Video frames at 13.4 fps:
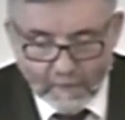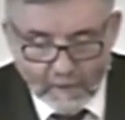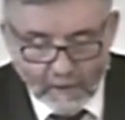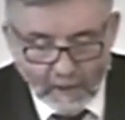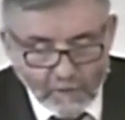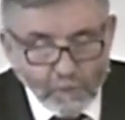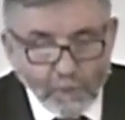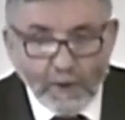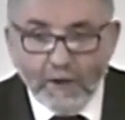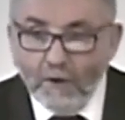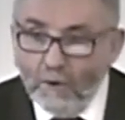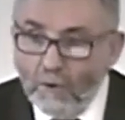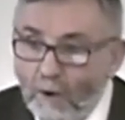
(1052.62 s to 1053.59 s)
If we
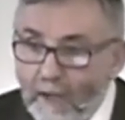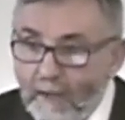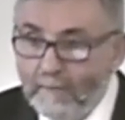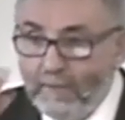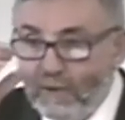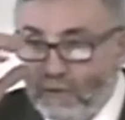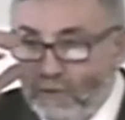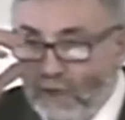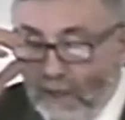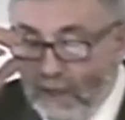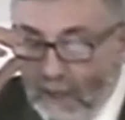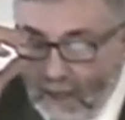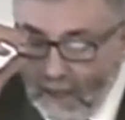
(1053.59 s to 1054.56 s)
know him, you
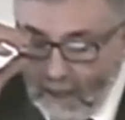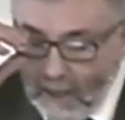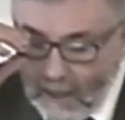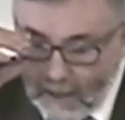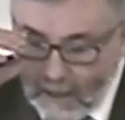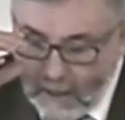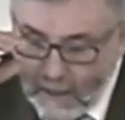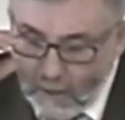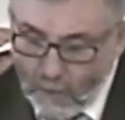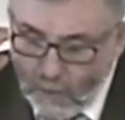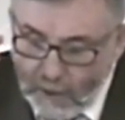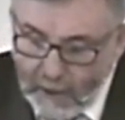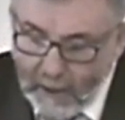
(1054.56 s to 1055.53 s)
see,
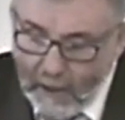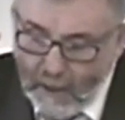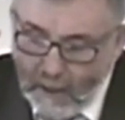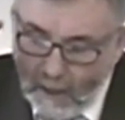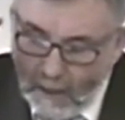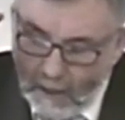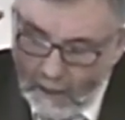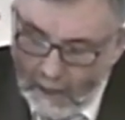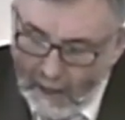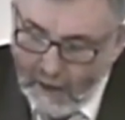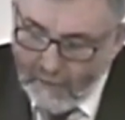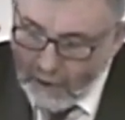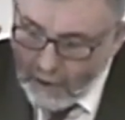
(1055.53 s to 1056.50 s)
we
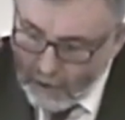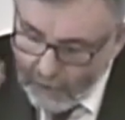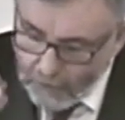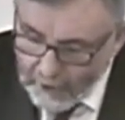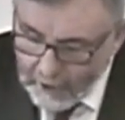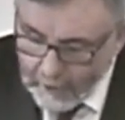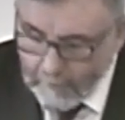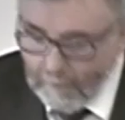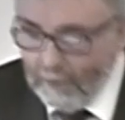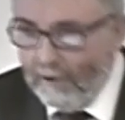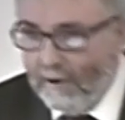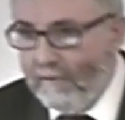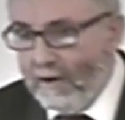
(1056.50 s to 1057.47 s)
have a great
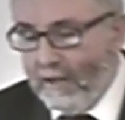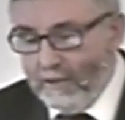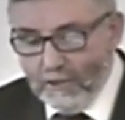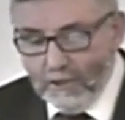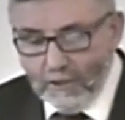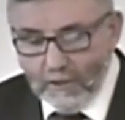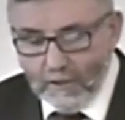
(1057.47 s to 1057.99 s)
privilege.